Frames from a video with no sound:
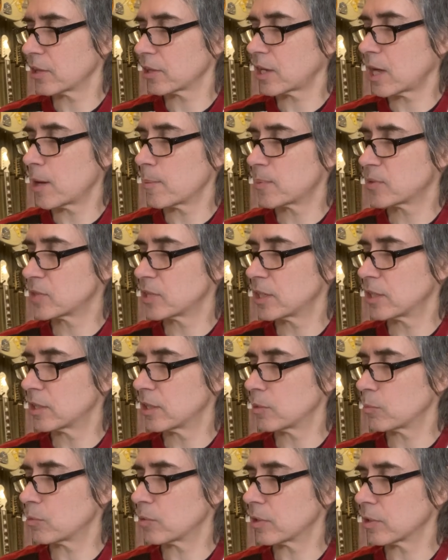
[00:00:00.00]
compensated
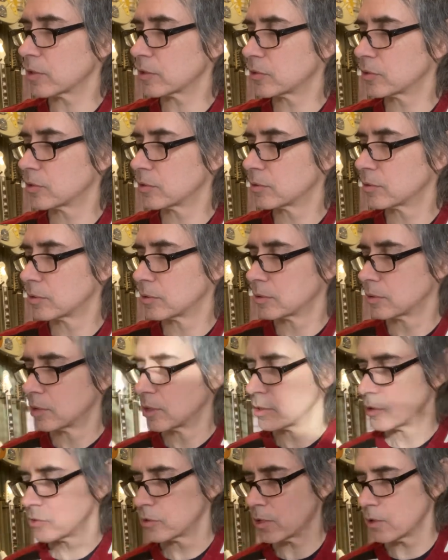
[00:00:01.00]
nut works.
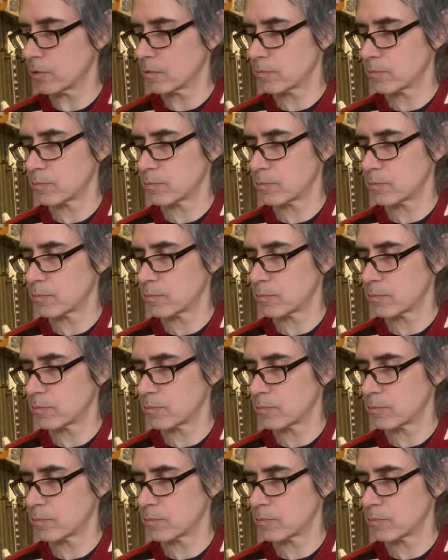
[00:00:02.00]
So.